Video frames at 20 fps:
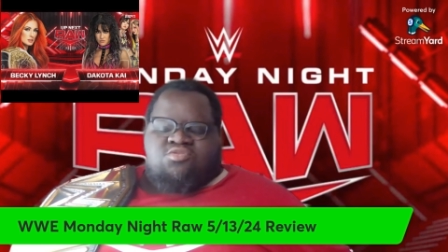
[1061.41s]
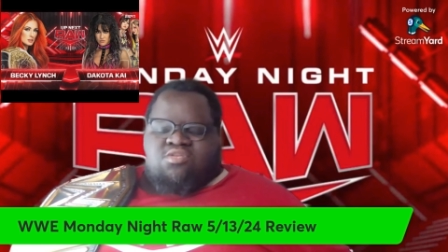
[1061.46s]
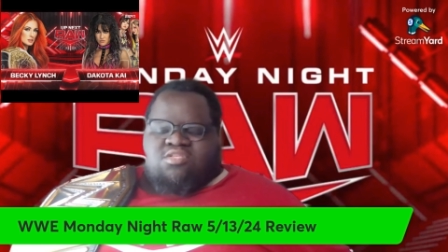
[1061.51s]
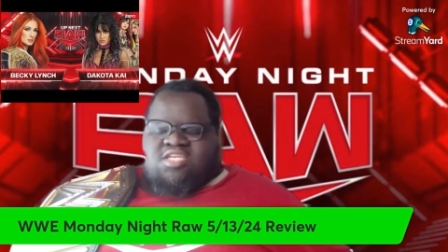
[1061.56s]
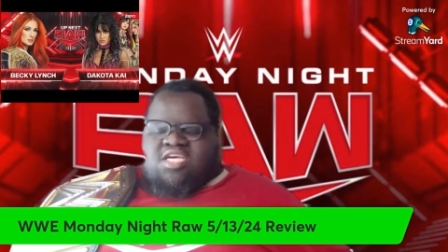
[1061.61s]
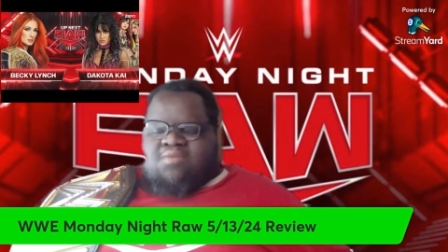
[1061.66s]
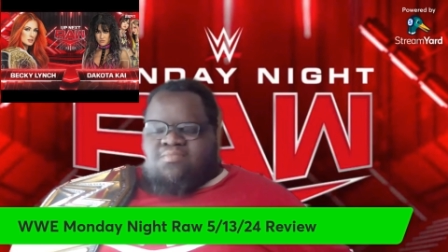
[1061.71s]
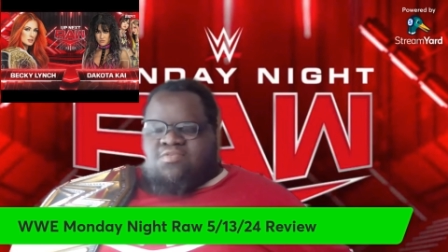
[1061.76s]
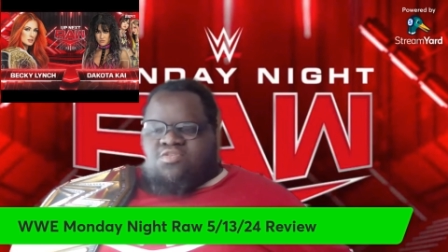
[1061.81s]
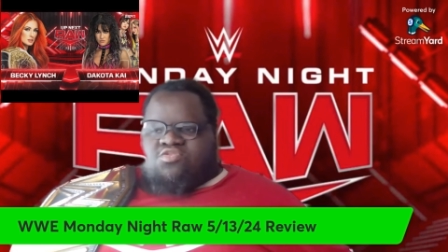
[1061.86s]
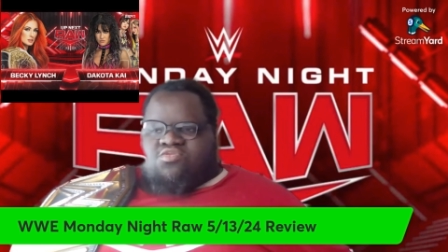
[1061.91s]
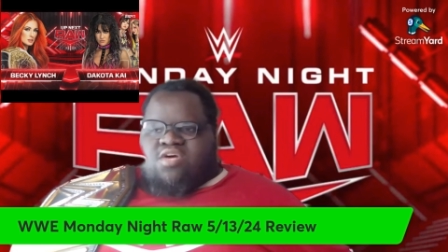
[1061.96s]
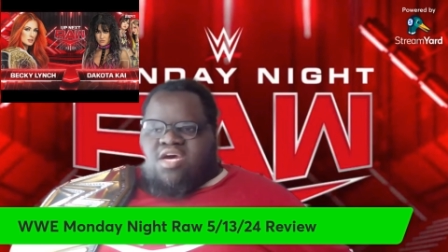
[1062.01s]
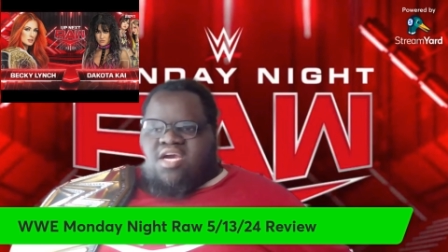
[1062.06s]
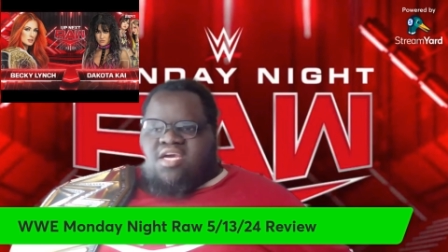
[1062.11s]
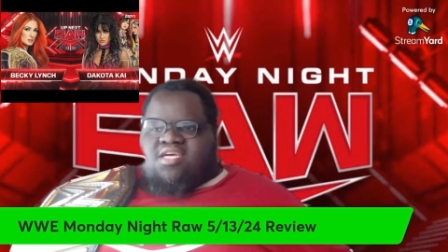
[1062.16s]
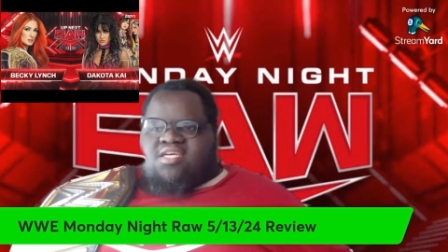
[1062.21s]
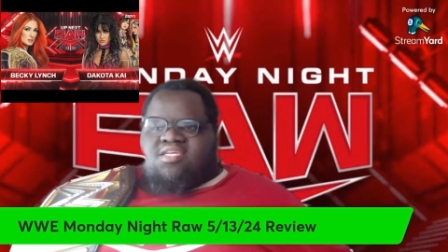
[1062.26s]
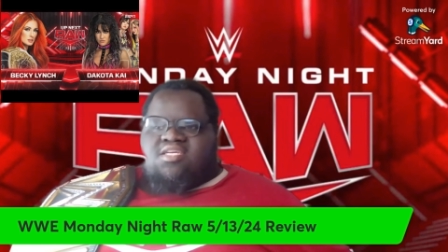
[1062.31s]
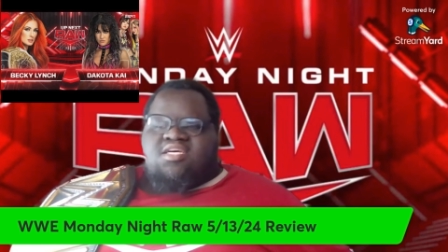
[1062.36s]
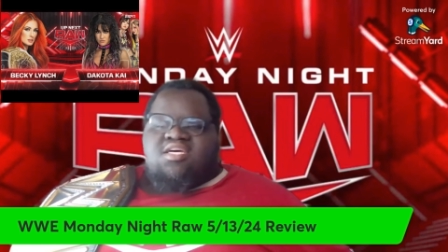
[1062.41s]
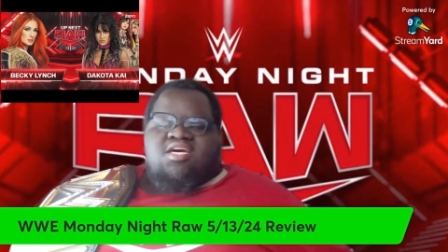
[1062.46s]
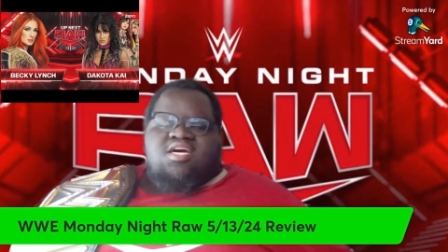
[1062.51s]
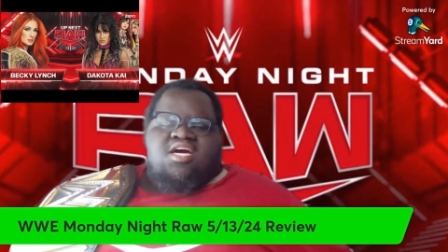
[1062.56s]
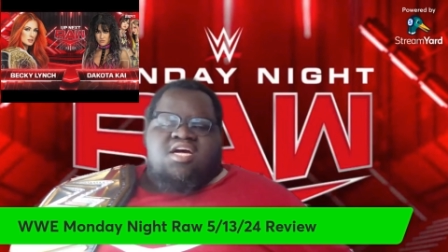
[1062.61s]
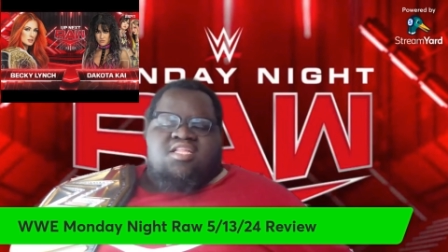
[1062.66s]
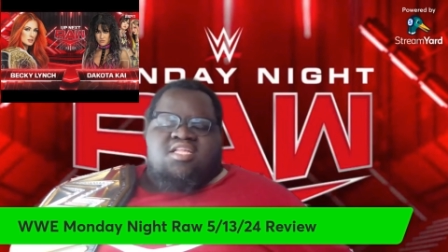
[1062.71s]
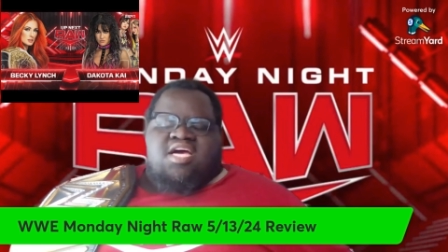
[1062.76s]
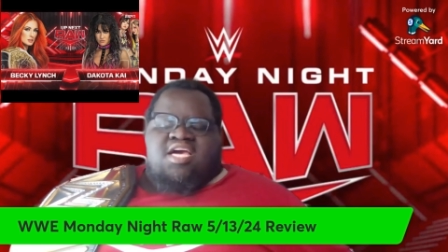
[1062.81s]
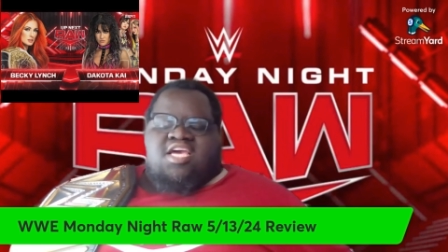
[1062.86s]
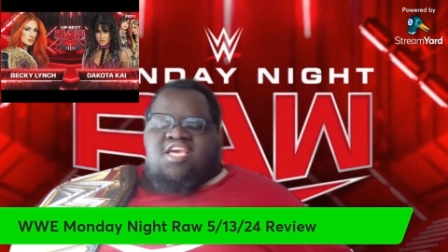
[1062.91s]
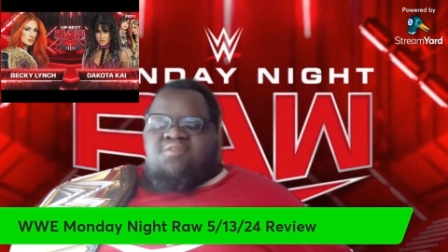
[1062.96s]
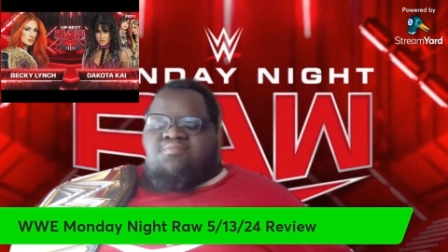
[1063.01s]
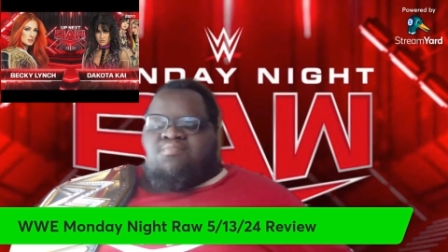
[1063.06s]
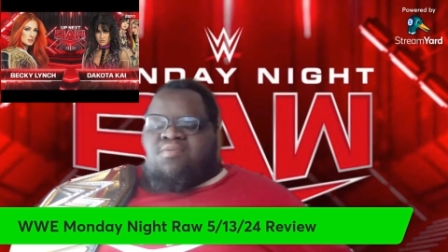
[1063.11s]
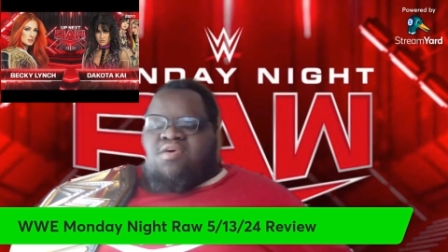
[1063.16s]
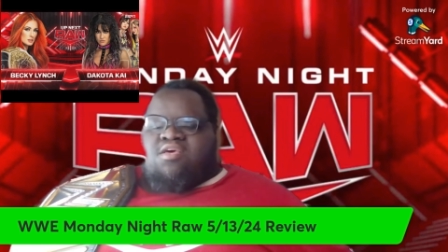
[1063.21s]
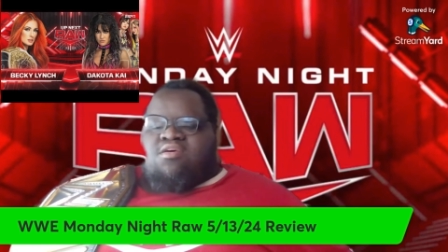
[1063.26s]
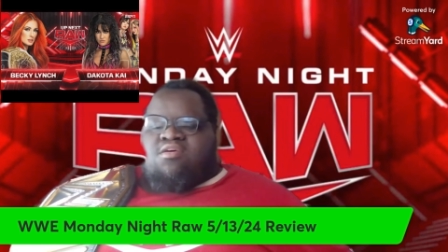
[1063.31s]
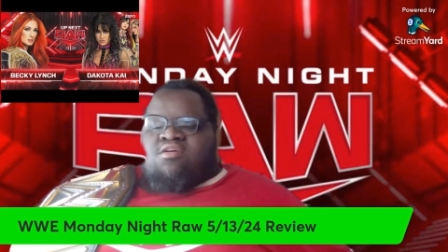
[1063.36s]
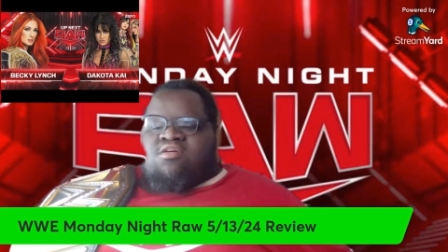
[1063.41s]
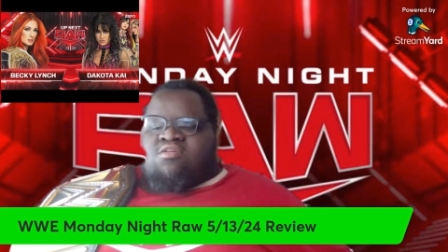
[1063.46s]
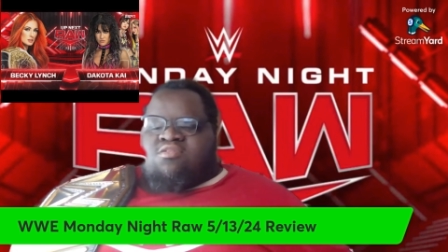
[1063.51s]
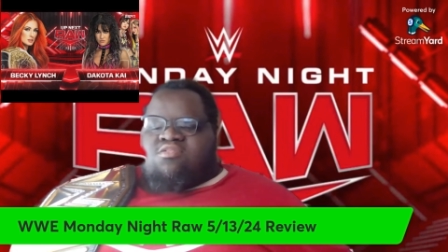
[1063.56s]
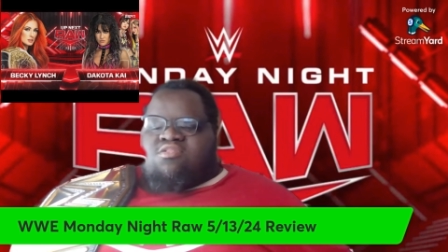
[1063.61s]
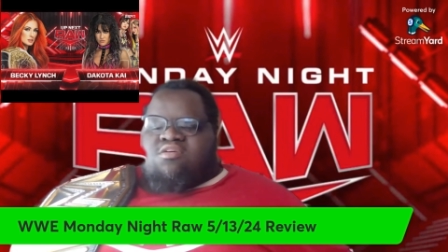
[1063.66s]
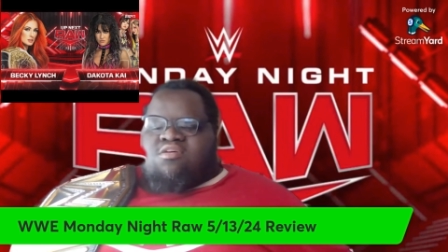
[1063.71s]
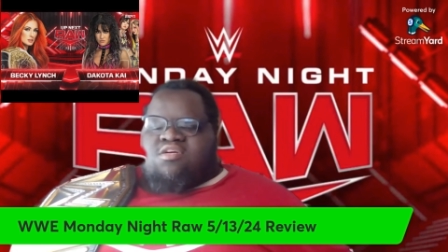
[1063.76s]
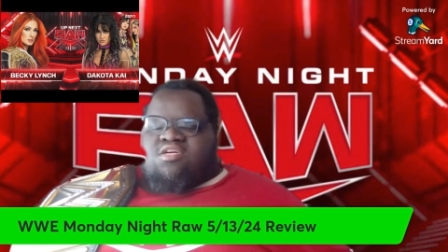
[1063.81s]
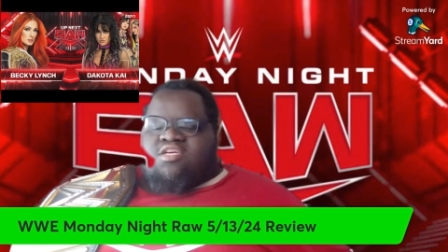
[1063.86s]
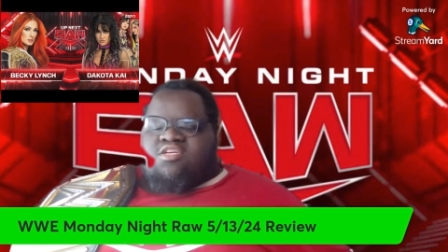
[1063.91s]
type of dragon, and that he beat Gunther.